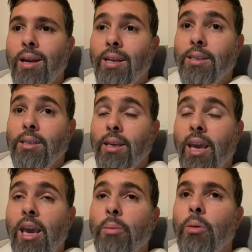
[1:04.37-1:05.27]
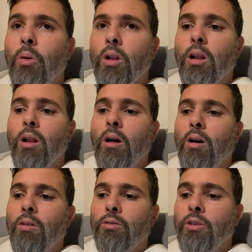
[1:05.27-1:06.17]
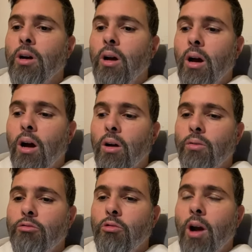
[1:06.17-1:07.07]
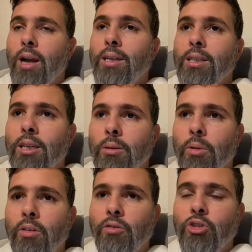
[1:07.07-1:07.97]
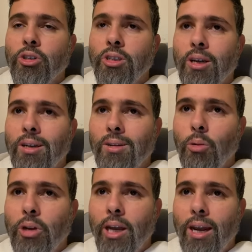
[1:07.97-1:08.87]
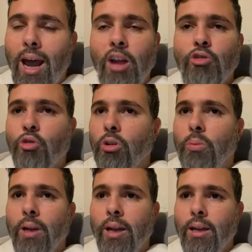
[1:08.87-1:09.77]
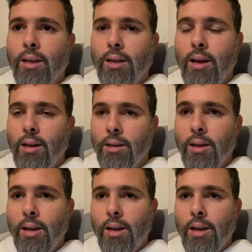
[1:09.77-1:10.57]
is capable of rising above just only a natural plane, and